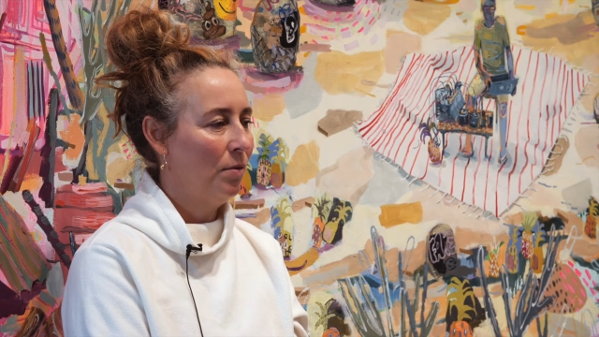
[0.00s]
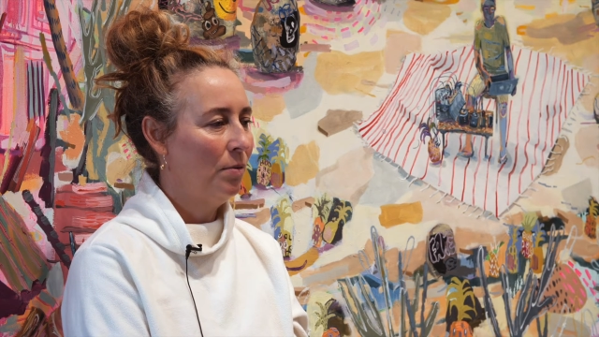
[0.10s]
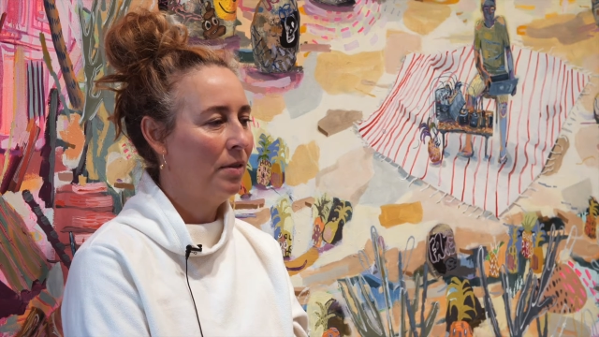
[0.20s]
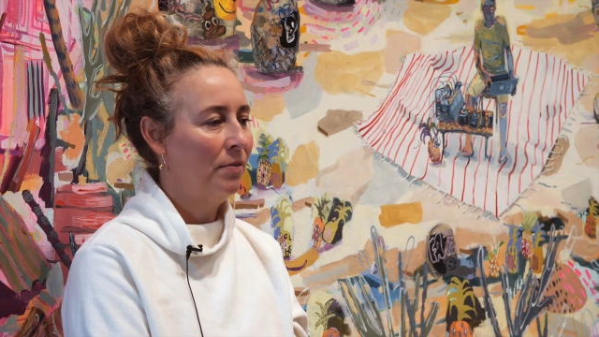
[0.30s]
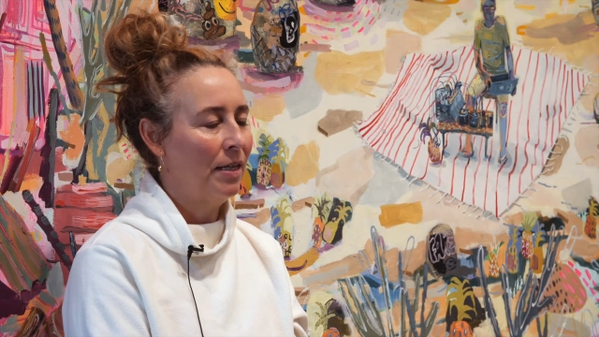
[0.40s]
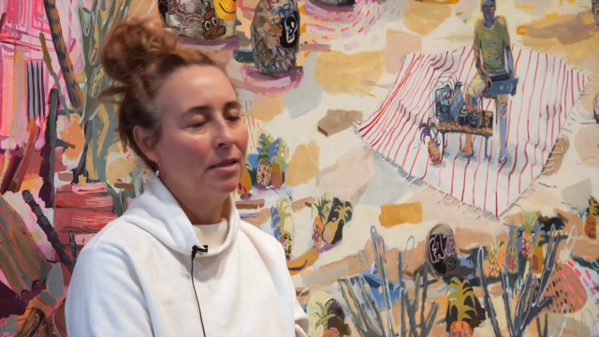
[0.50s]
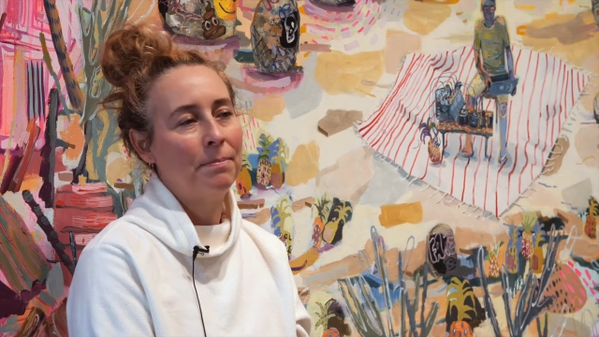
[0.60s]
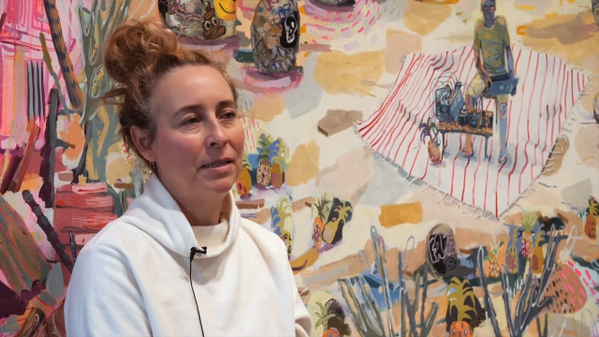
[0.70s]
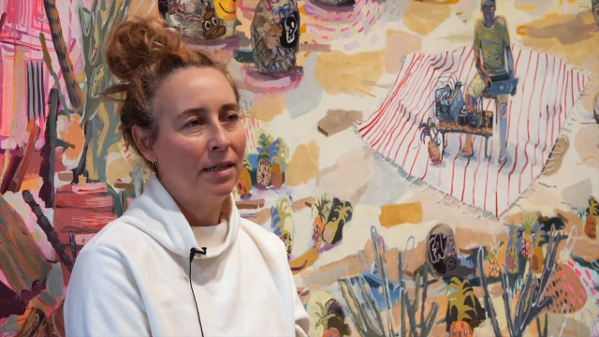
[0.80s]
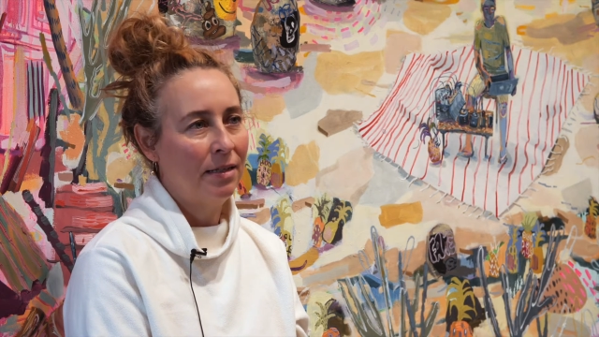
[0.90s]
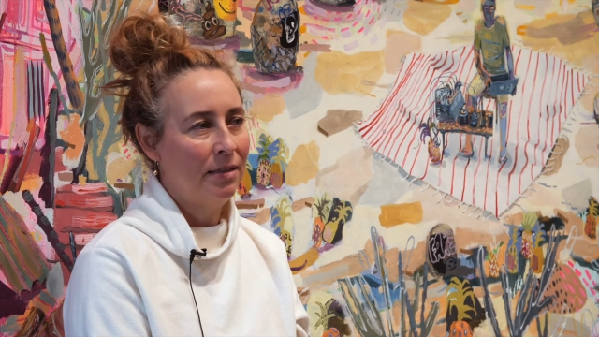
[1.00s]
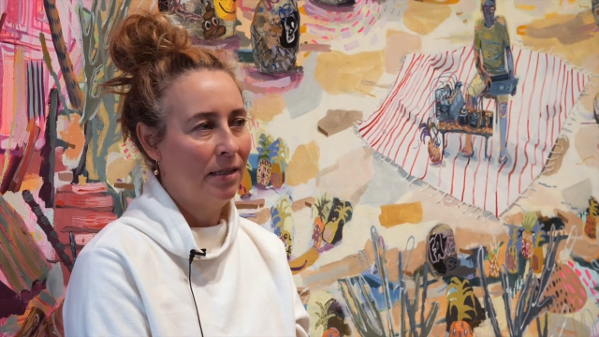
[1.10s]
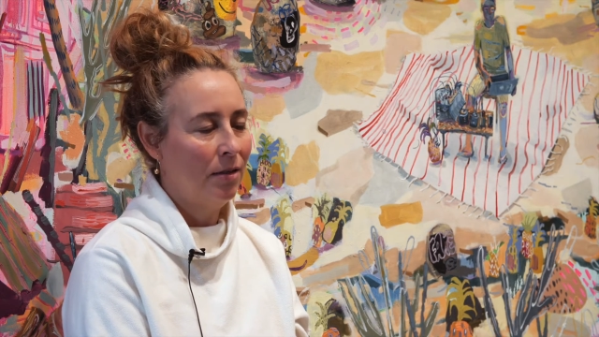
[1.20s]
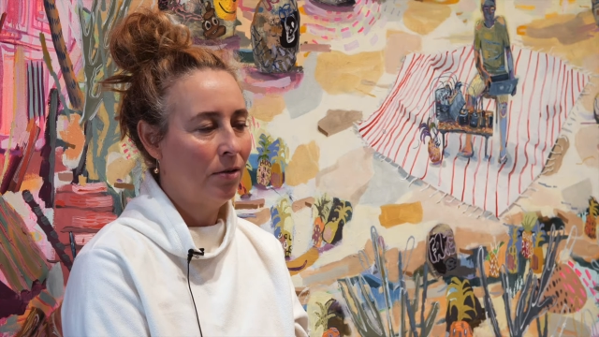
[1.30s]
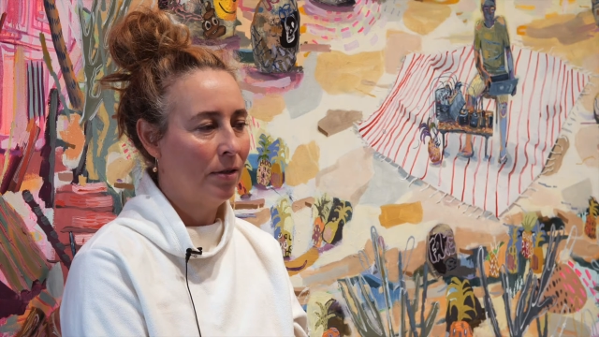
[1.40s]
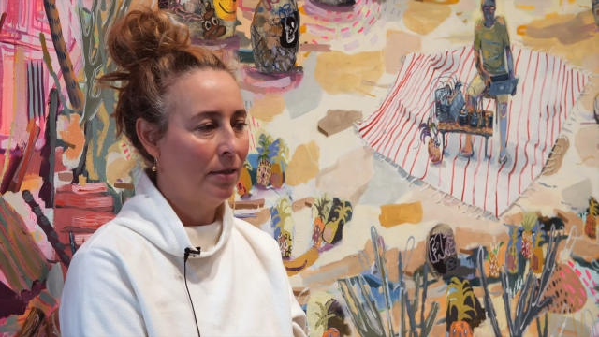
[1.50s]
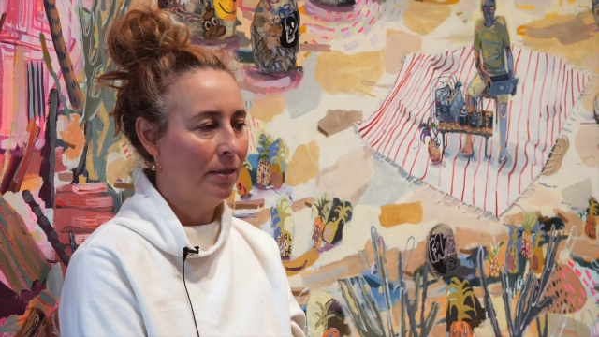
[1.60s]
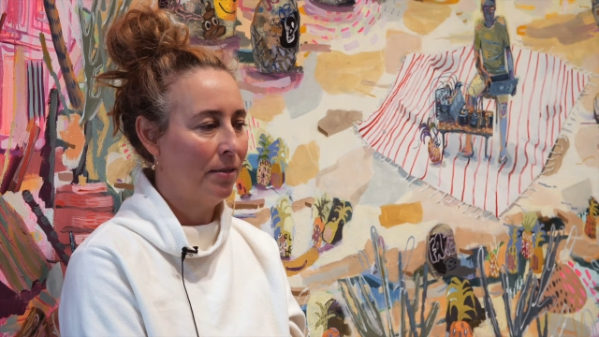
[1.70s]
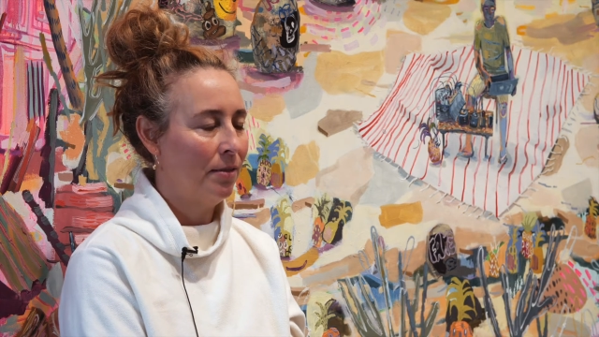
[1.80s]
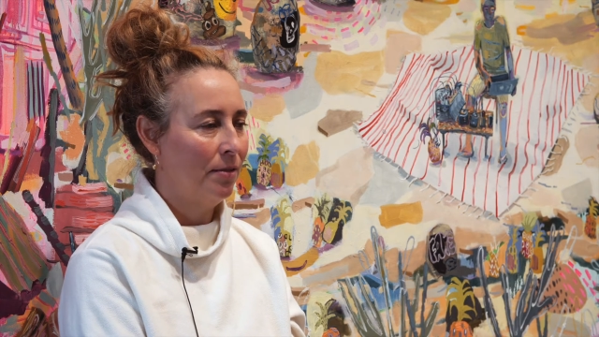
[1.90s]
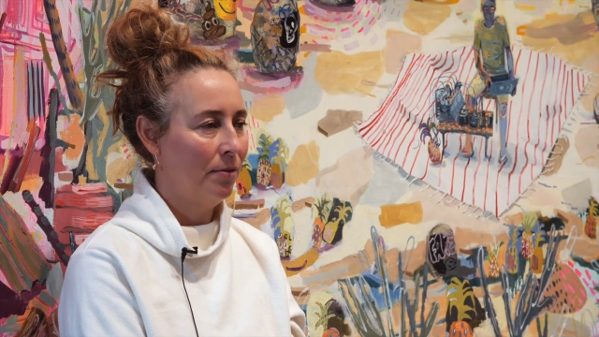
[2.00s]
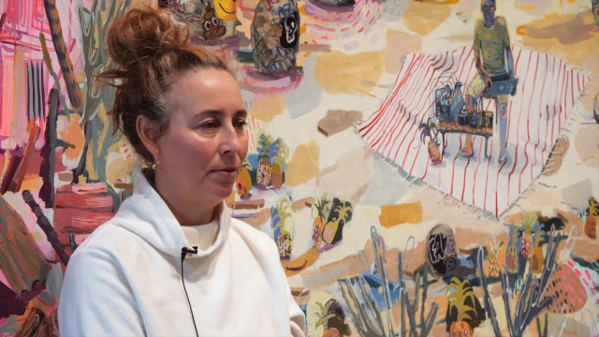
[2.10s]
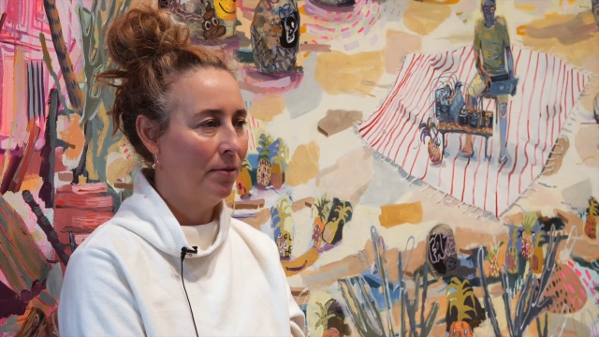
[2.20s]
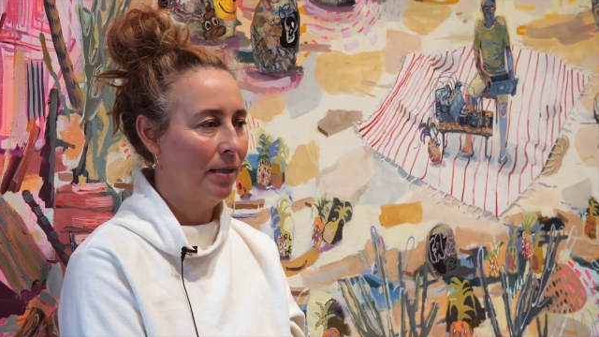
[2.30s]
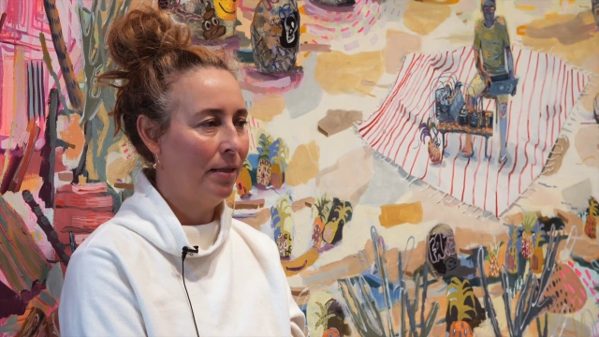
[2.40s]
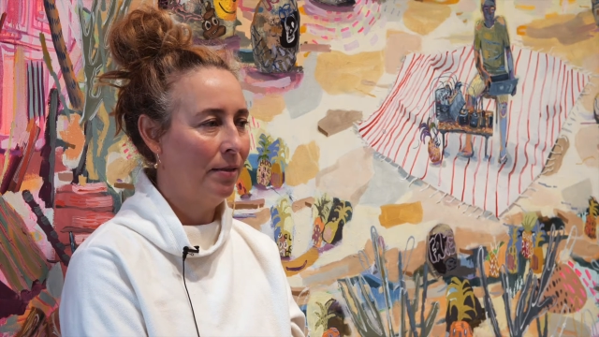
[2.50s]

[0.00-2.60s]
develop an idea, or at least to